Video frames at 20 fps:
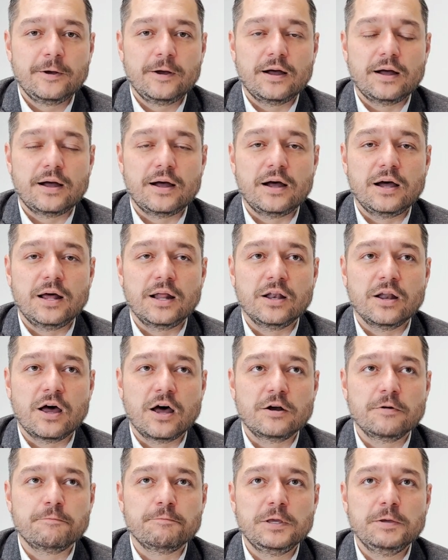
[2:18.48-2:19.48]
A
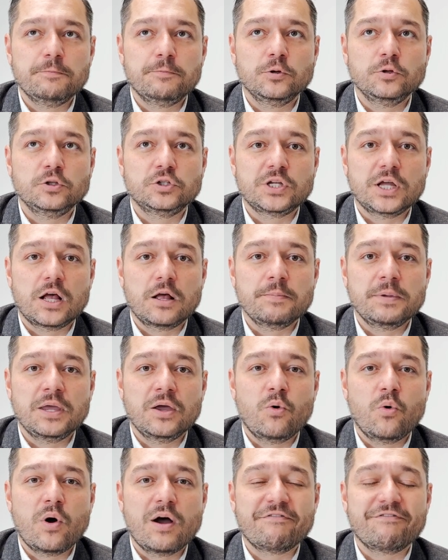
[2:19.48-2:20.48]
lot of people tell me,
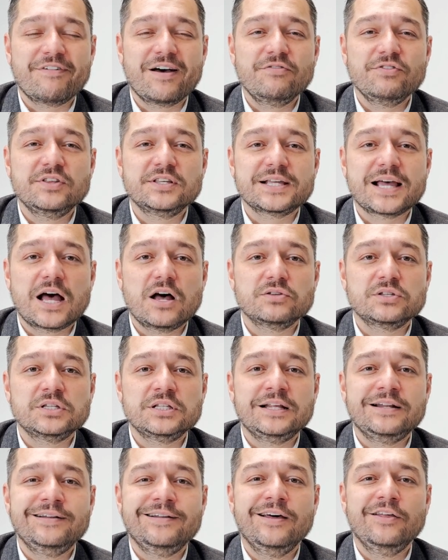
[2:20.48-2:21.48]
oh, I found this house in
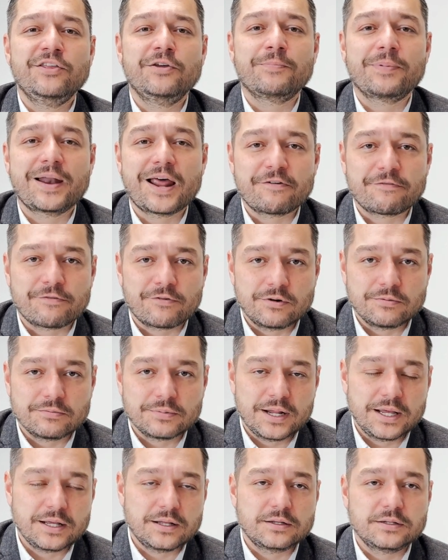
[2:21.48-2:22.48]
another platform,
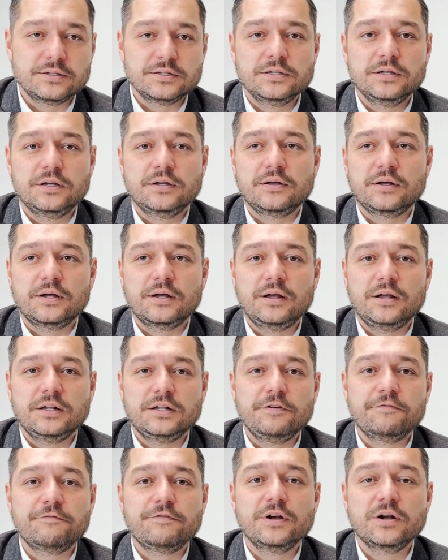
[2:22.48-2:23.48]
like a
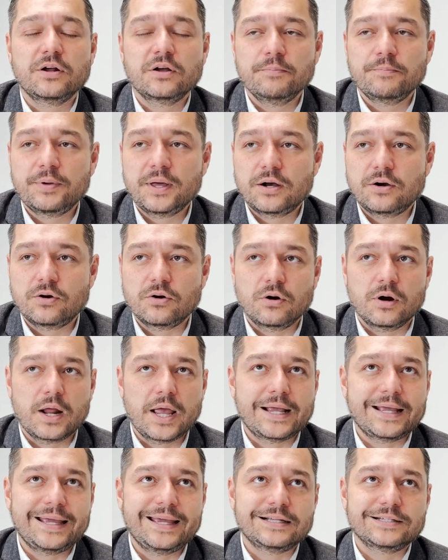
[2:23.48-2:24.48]
different competitor,
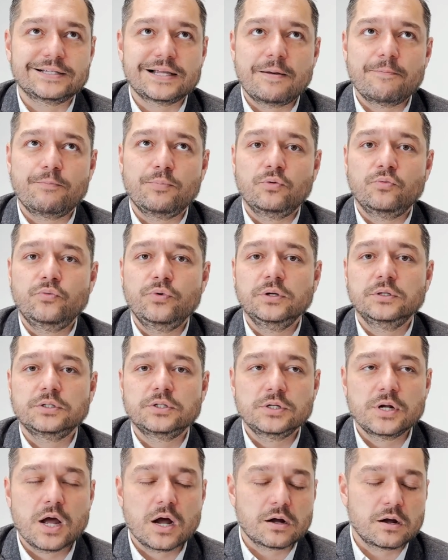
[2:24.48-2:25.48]
like example,
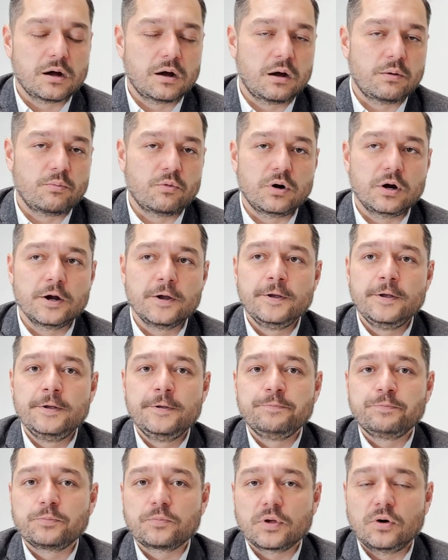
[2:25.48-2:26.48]
realtor.com or
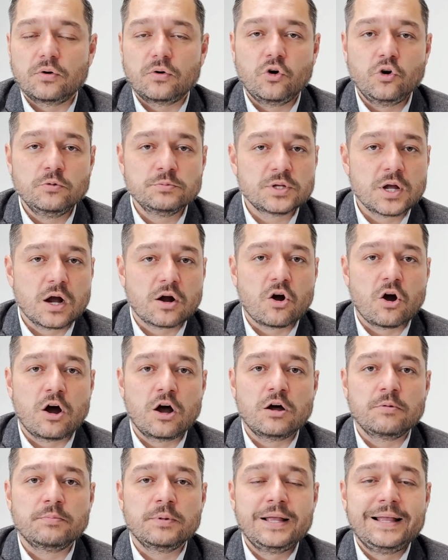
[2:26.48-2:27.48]

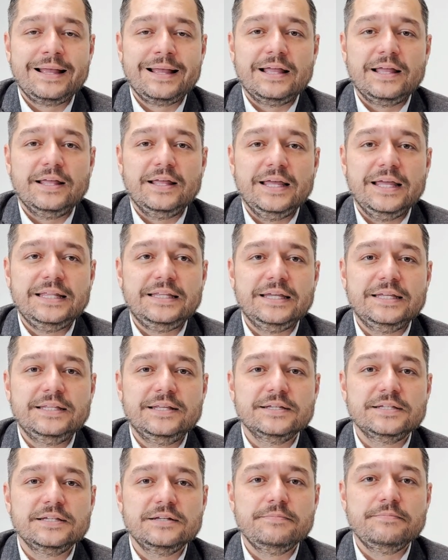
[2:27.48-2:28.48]
homes.com. It
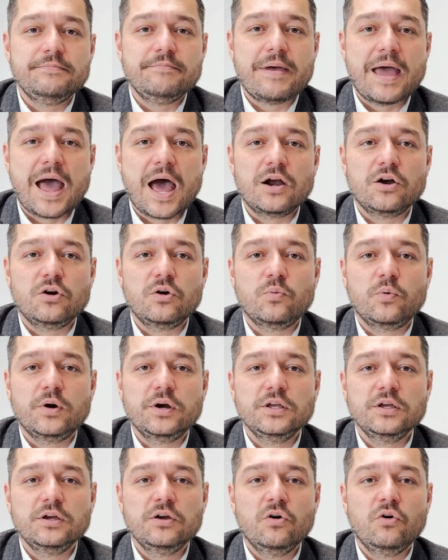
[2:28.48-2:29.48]
doesn't matter where
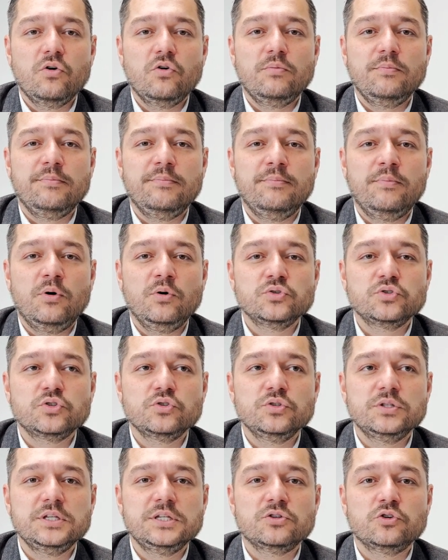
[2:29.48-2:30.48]
you go. Most
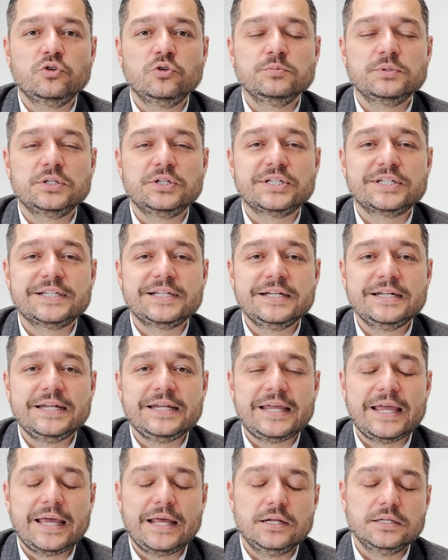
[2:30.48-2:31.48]
of these homes are
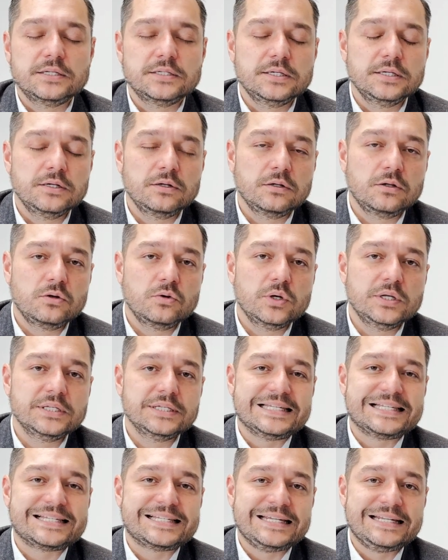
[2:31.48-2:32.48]
syndicated. Zillow is
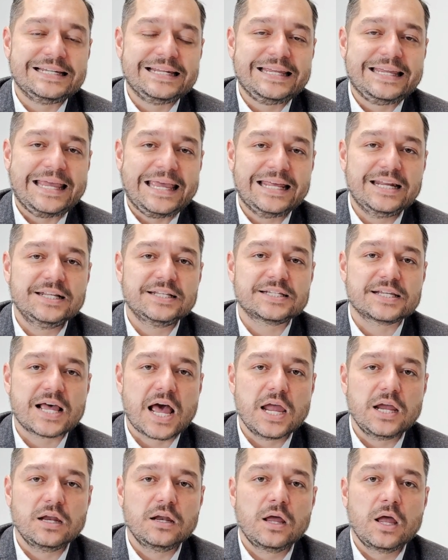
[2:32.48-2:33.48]
a syndicated
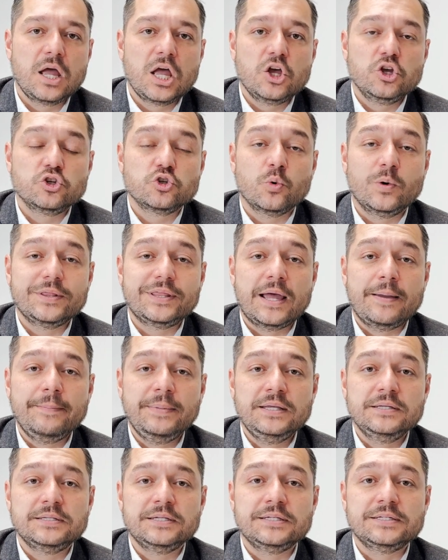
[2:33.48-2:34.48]
site. So what that
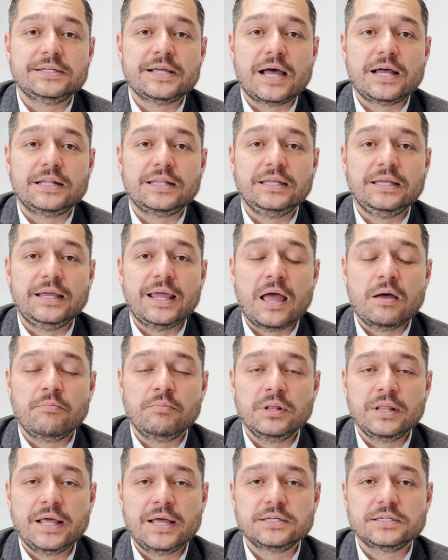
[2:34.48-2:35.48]
means is that the
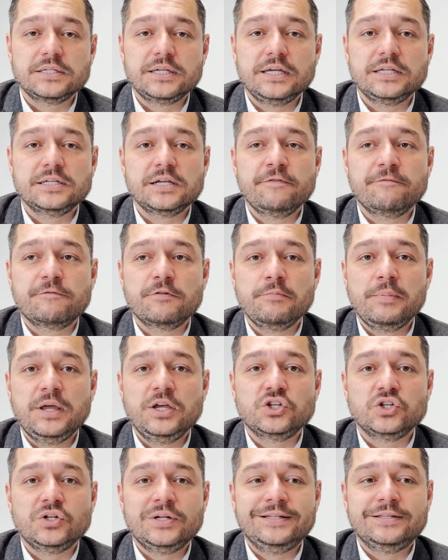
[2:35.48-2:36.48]
MLS takes that
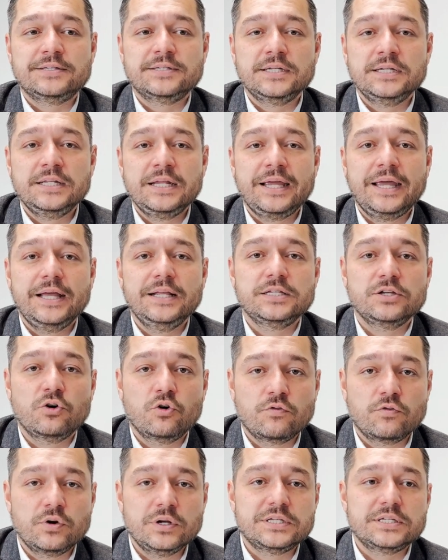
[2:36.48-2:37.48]
information and syndicates it
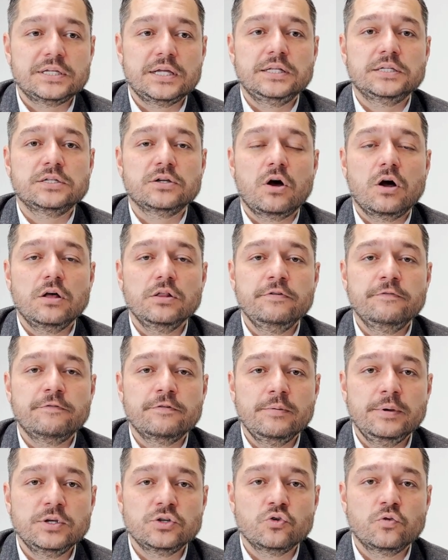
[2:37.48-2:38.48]
over. It sends all the
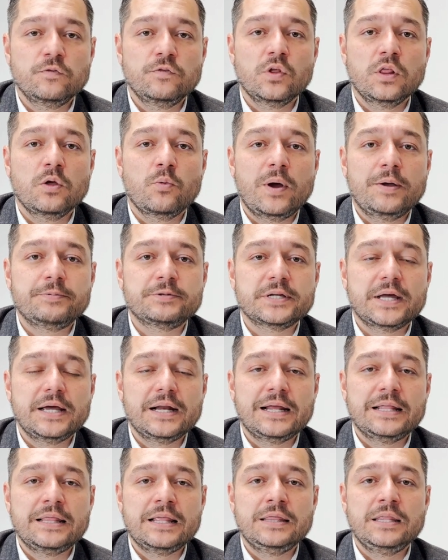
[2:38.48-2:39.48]
information over to the
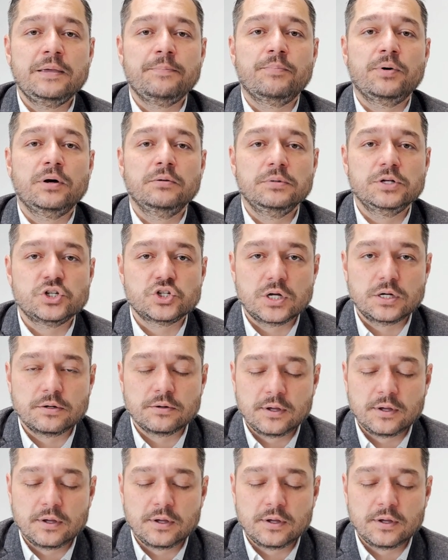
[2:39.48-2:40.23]
website, and then they publish it.